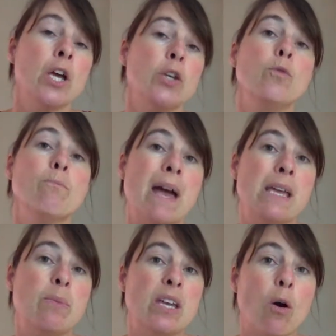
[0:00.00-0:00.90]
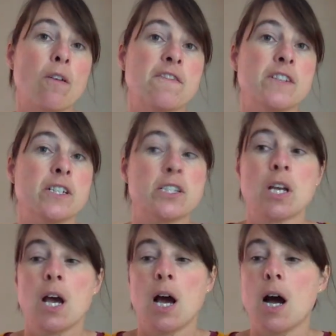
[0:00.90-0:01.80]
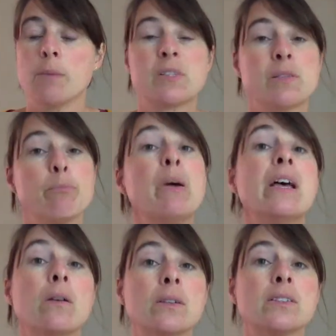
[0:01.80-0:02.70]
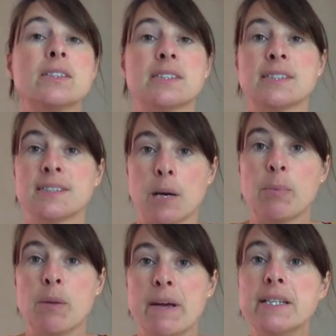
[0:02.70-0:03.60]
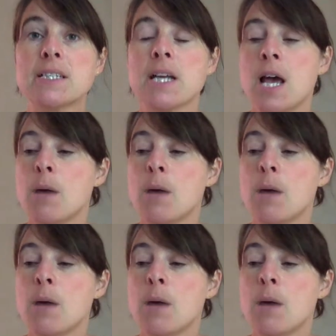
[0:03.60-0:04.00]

you may be offered some pills to supplement.